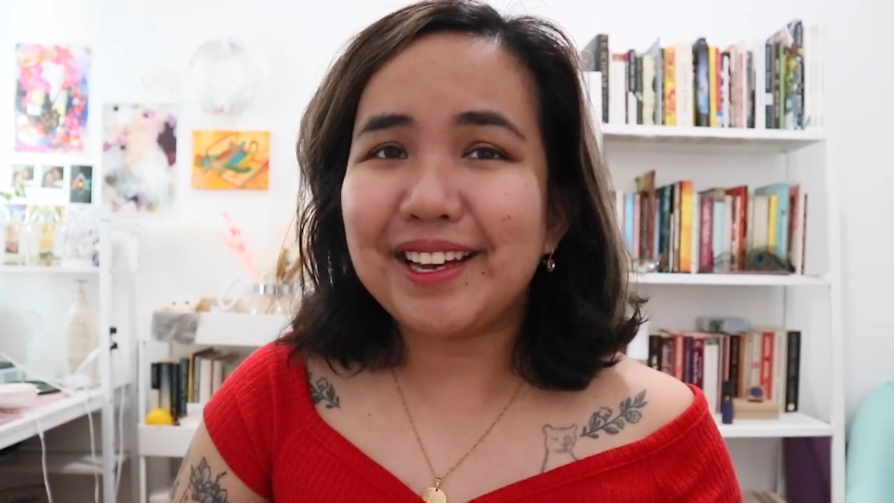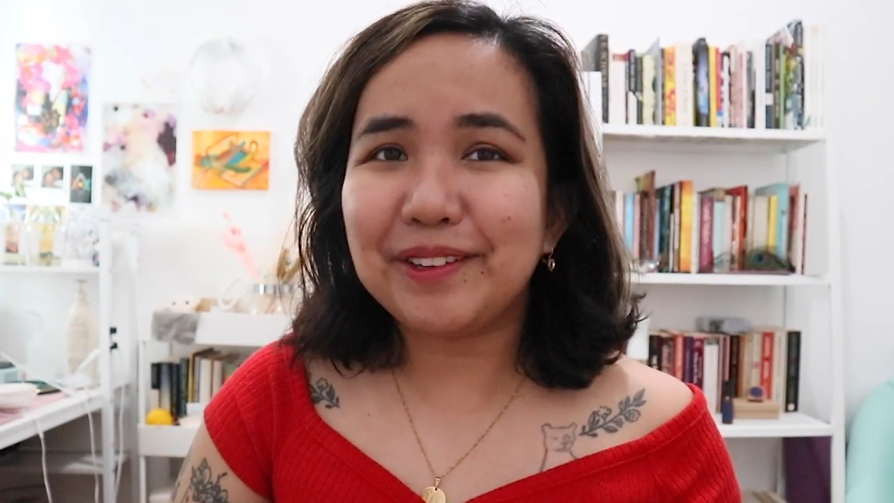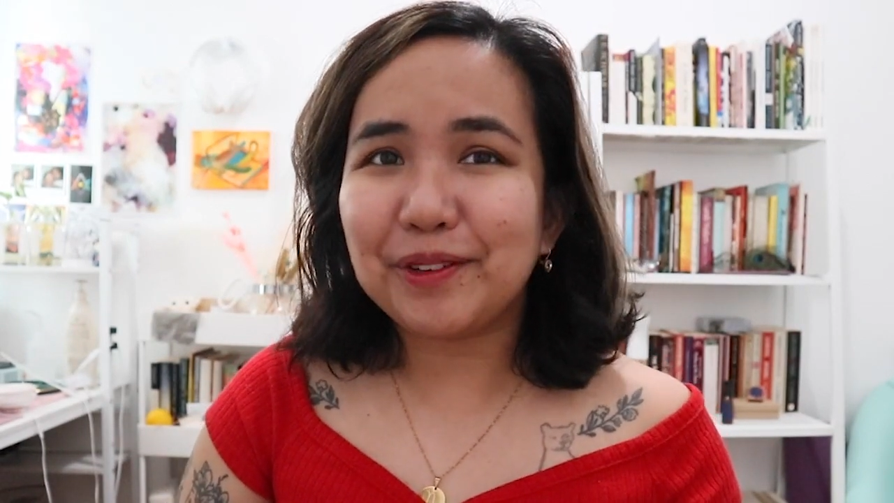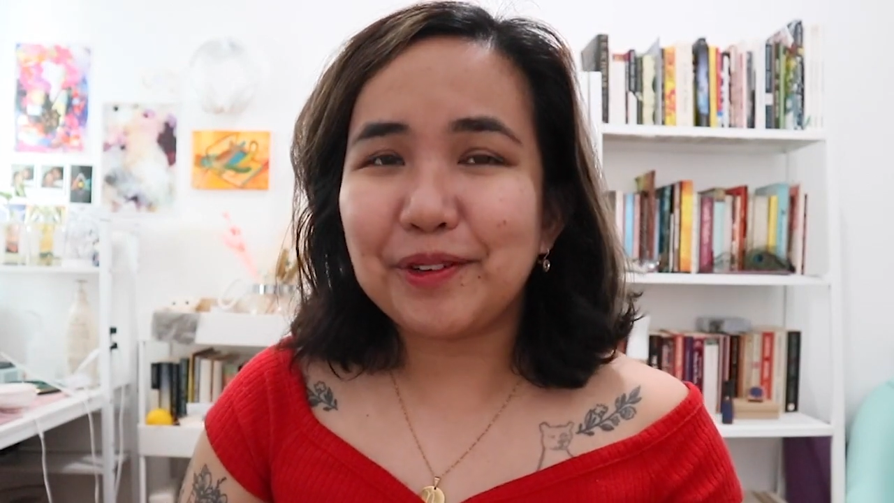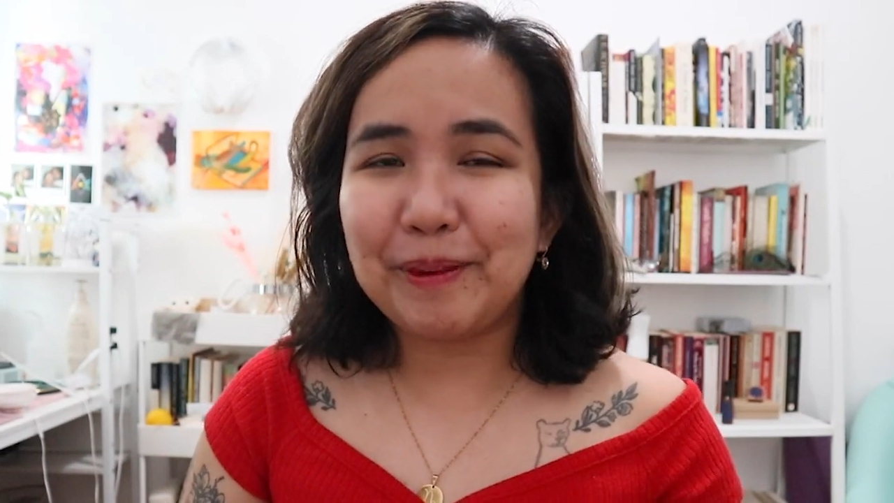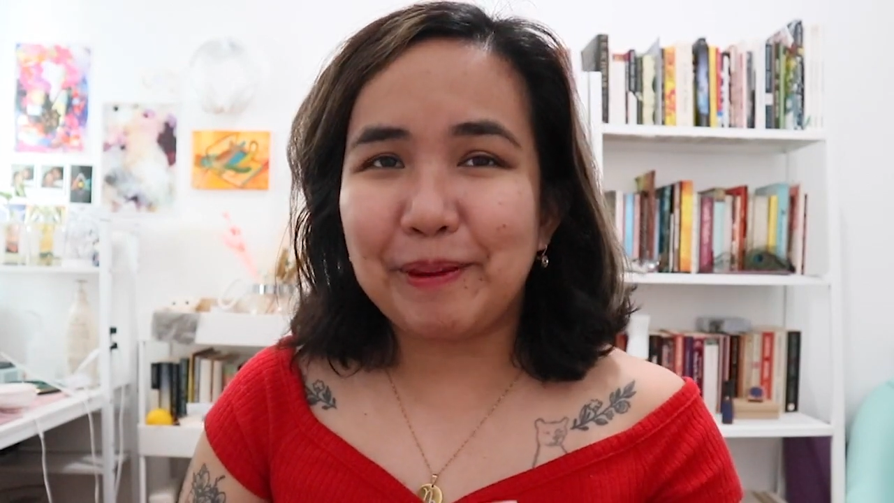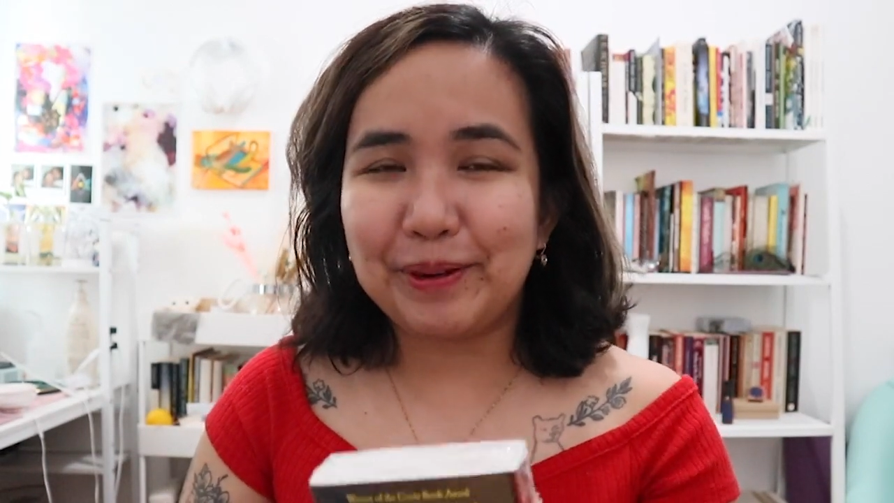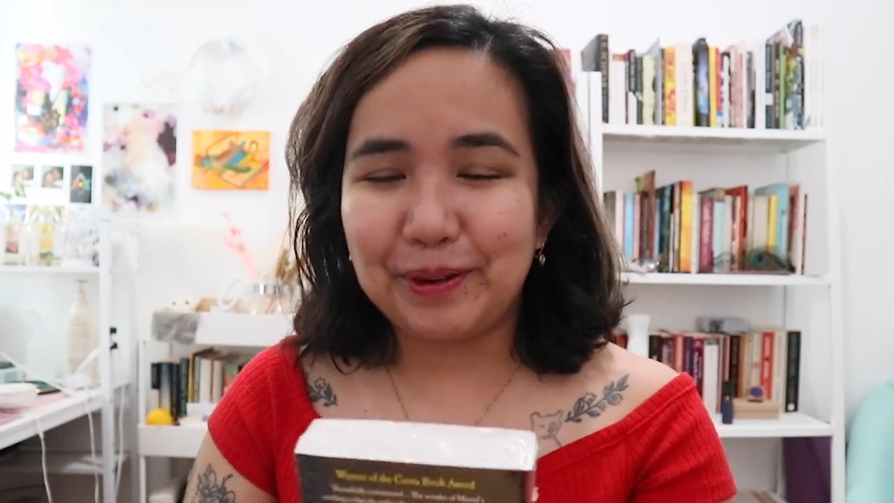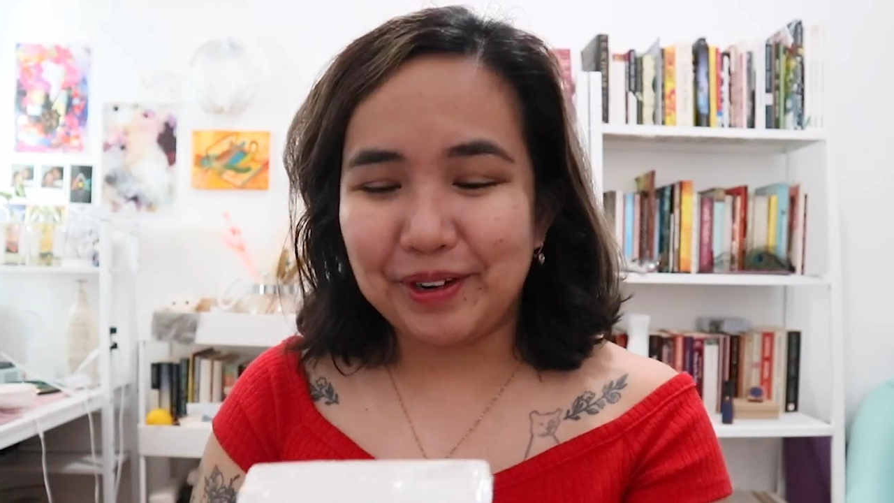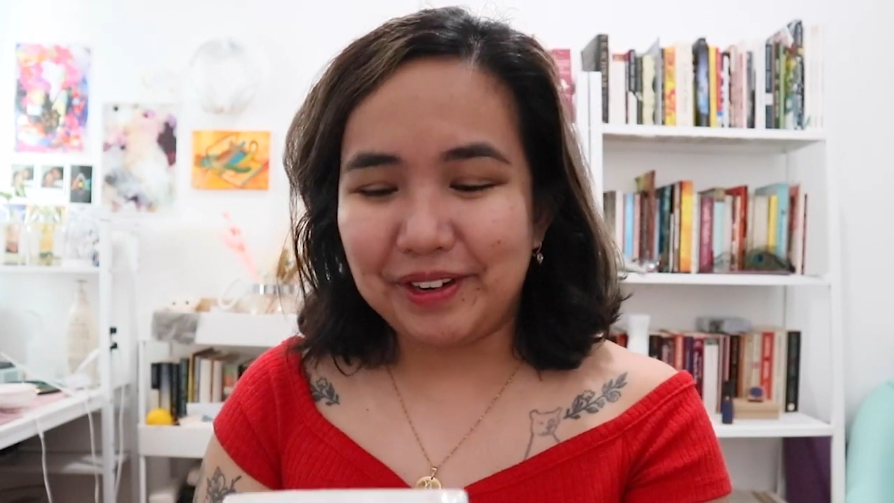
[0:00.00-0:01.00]
I don't
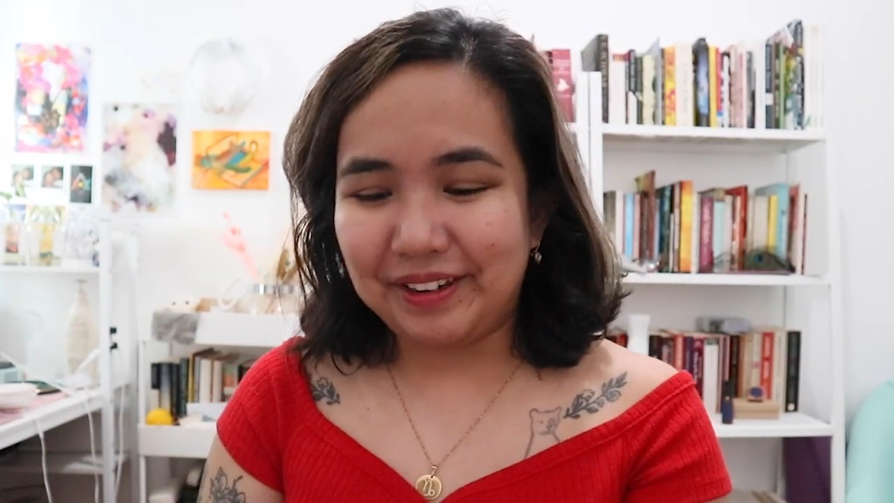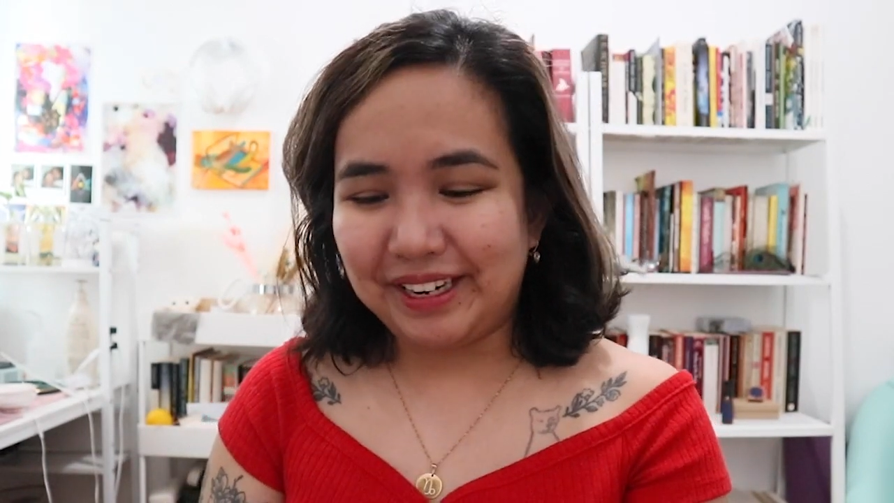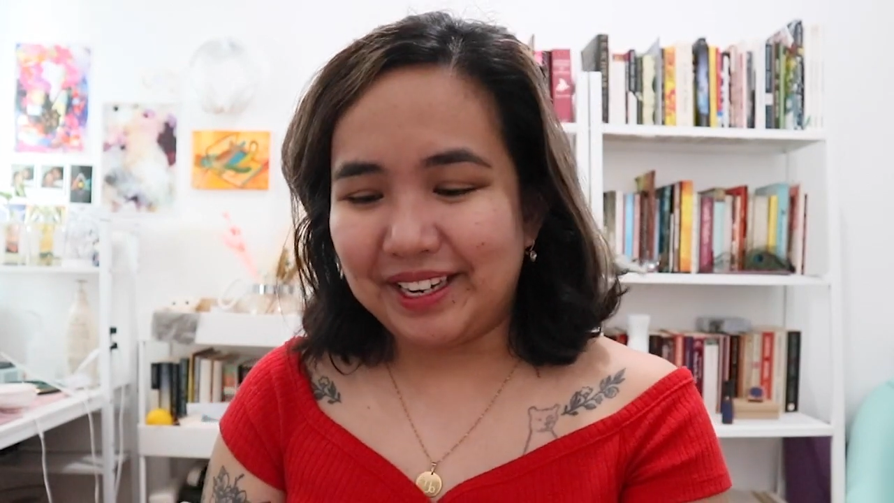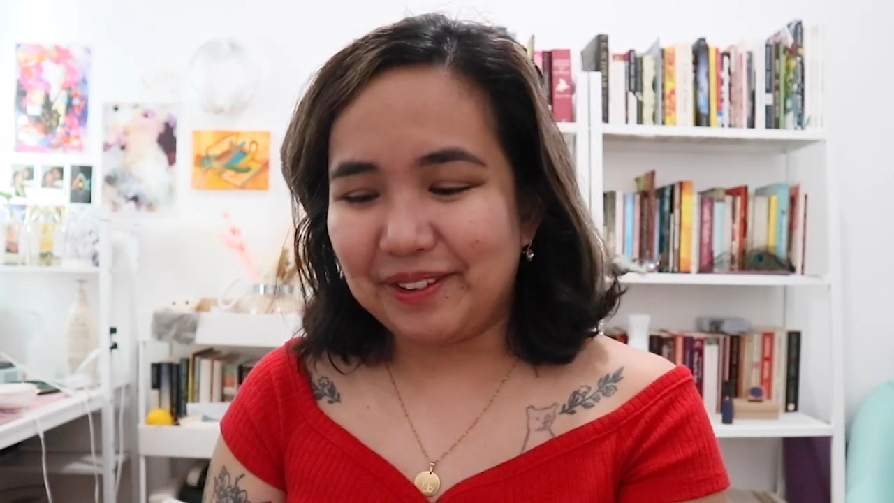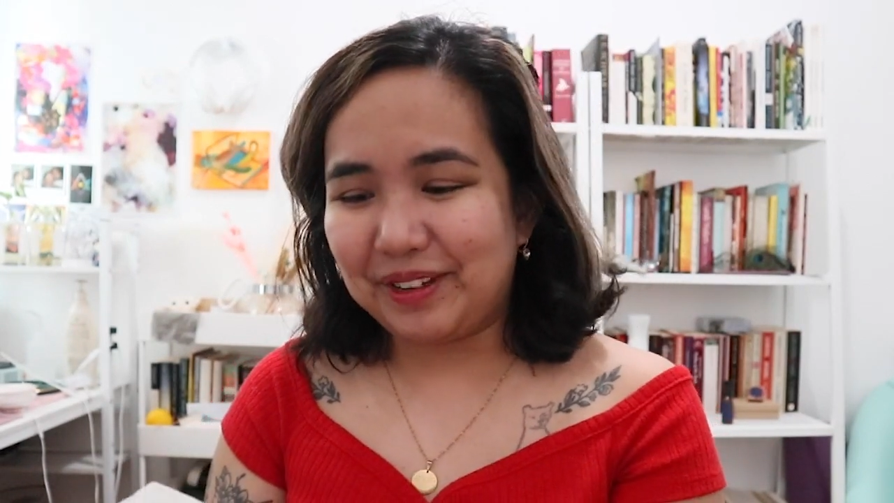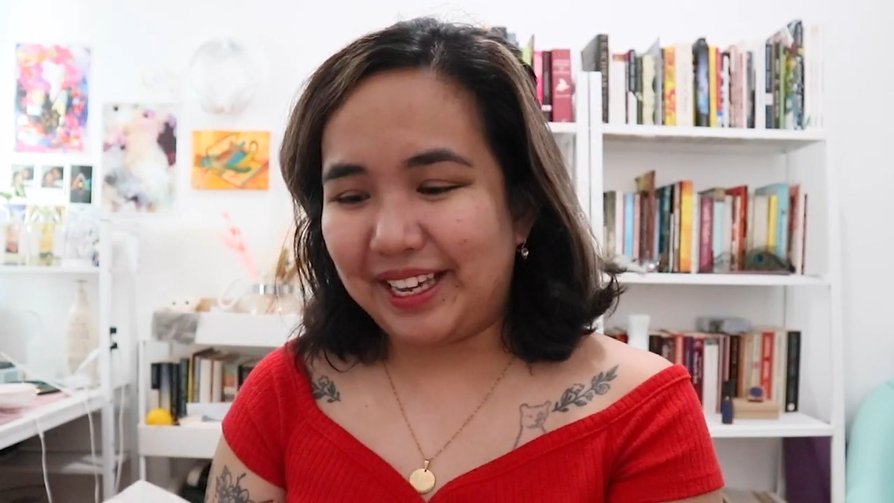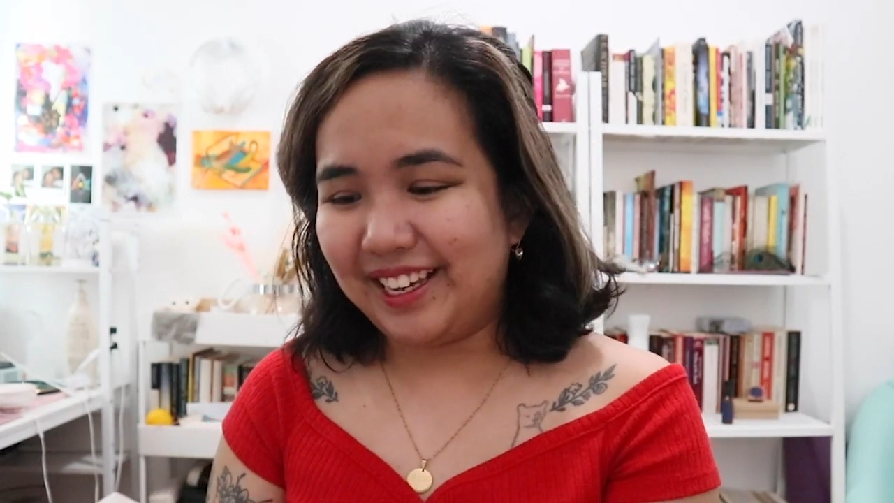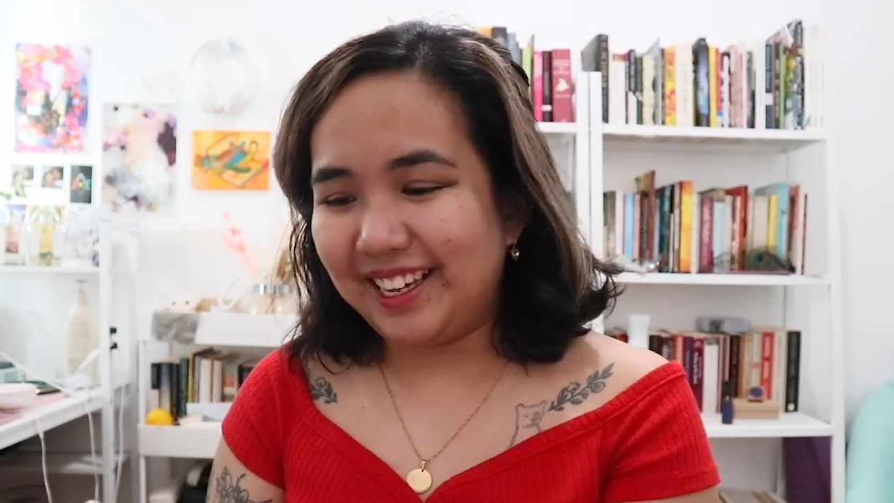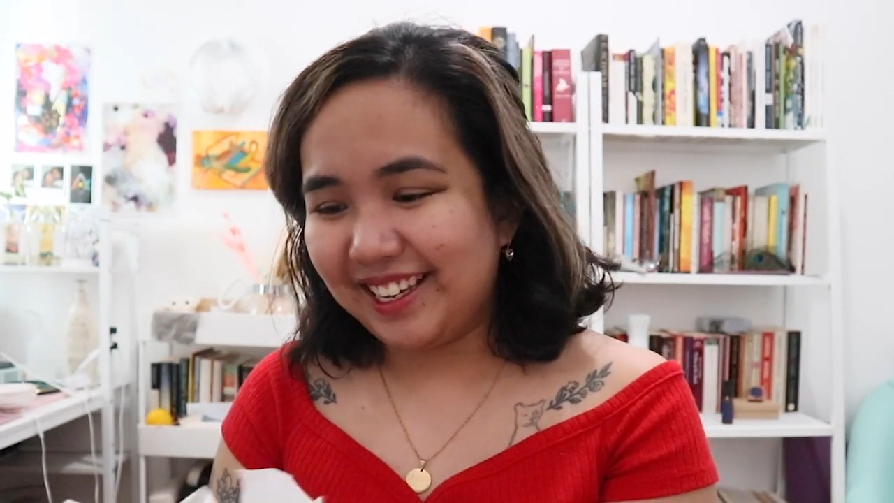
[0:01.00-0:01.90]
remember ordering. Okay.